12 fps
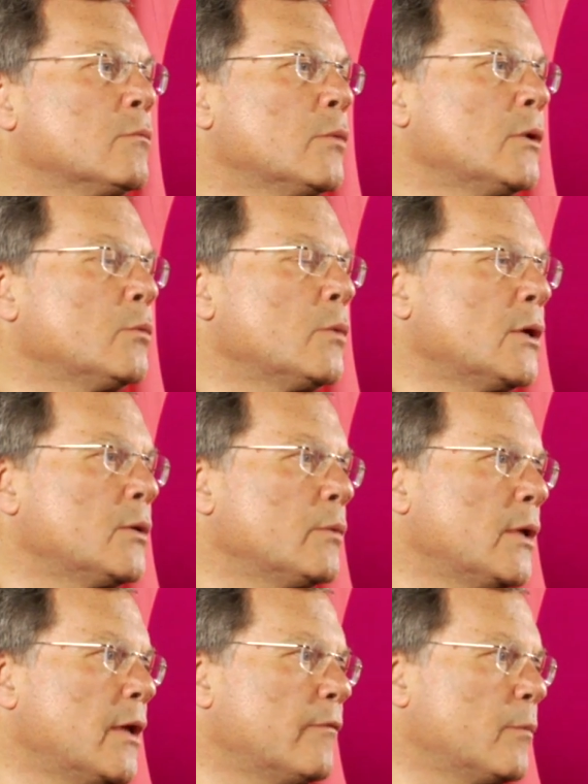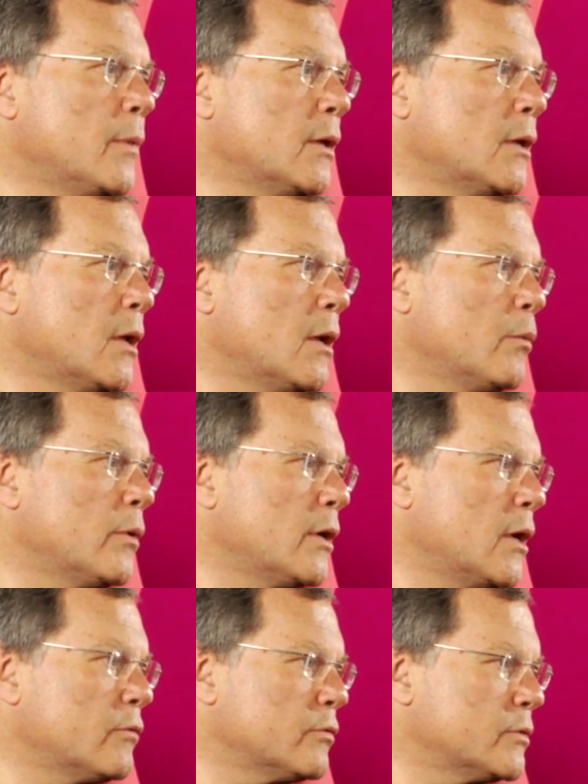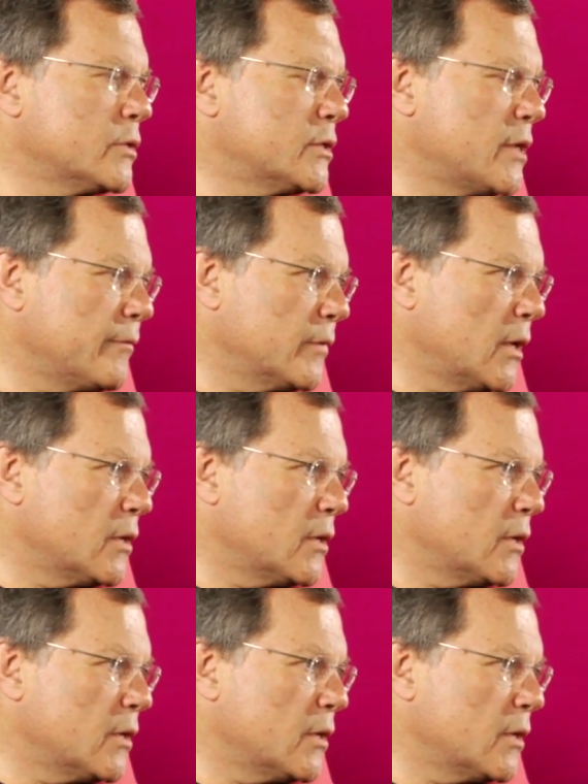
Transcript: worldwide we have about uh, we're in 107